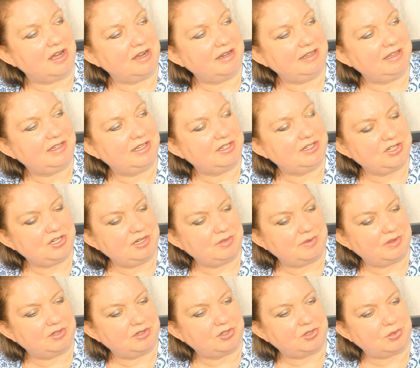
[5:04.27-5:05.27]
tagine
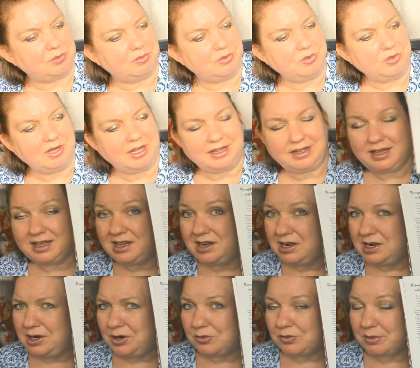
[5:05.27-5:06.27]
with sharmoula.
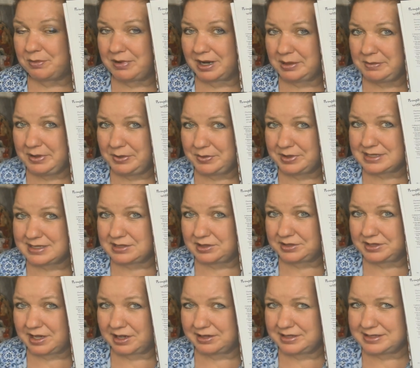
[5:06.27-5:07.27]
Remind me what
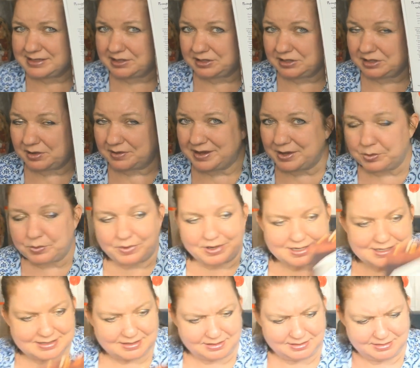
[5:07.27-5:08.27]
sultanas are. Are they
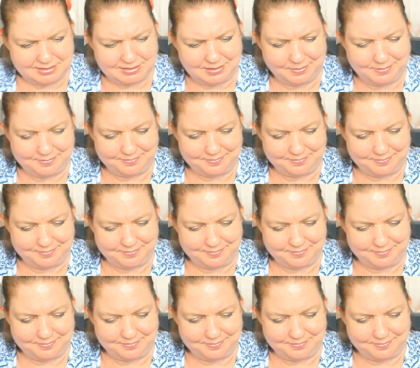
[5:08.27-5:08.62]
raisins?